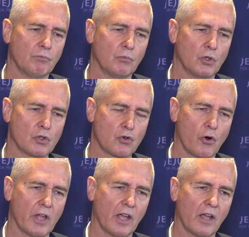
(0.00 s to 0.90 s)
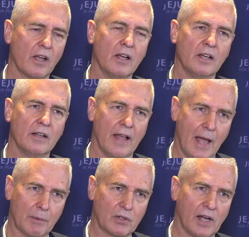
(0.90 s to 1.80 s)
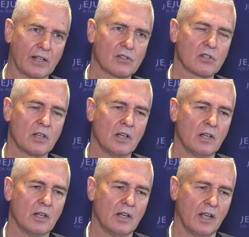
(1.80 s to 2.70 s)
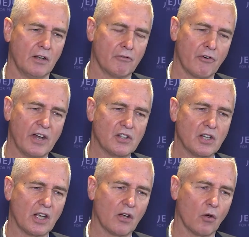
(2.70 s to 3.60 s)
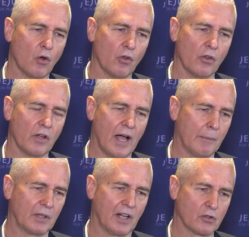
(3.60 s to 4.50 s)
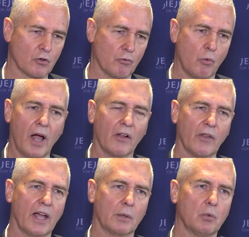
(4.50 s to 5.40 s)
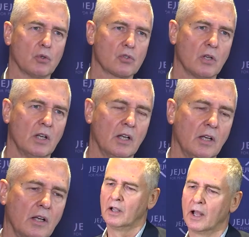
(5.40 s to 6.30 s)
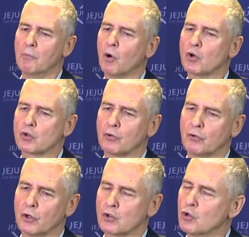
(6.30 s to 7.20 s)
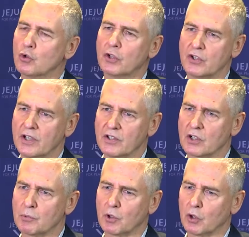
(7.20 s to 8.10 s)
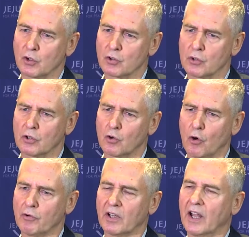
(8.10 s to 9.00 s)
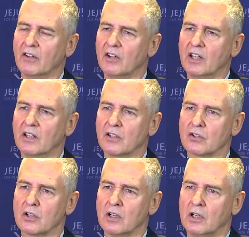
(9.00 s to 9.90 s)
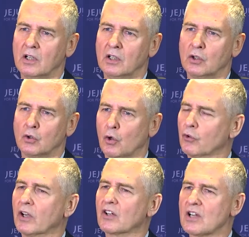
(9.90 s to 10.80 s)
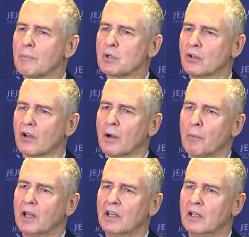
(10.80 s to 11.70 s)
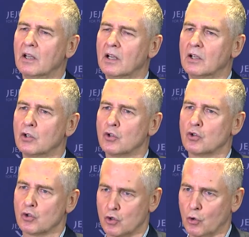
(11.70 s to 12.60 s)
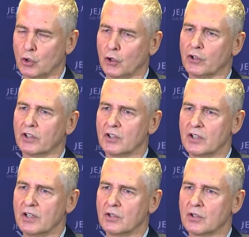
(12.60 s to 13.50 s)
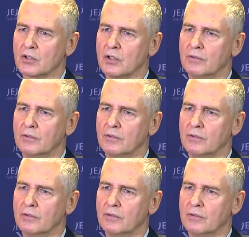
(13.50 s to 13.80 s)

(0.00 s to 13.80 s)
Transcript: destroying habitats, infringing on the habitats of wild animals. And most of those new diseases, because COVID-19 is not an exception, there are many zoonotic diseases